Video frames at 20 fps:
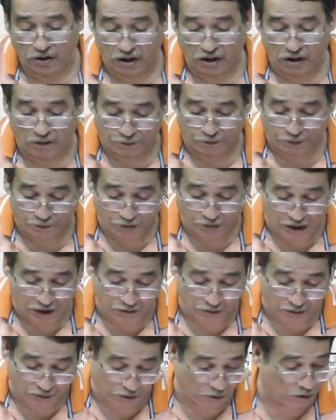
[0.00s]
If you want
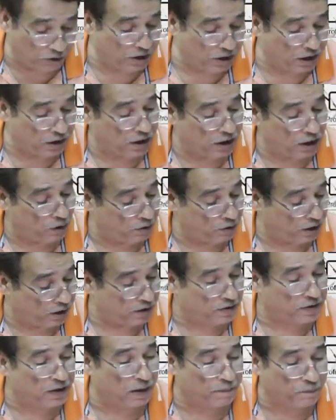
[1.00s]
to note it down, it
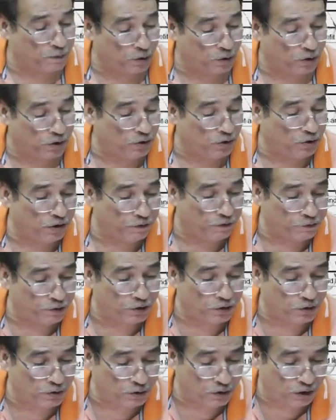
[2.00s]
is up to you. If you
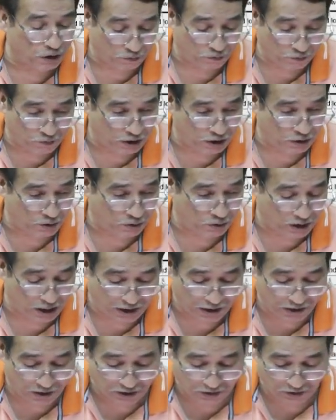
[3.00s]
do not want to
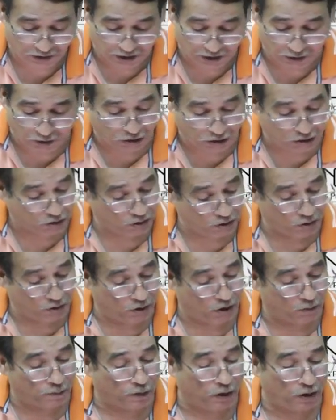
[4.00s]
write, then also
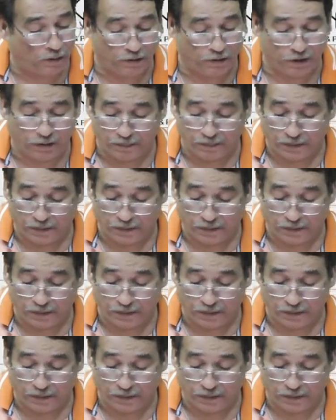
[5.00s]
no problem.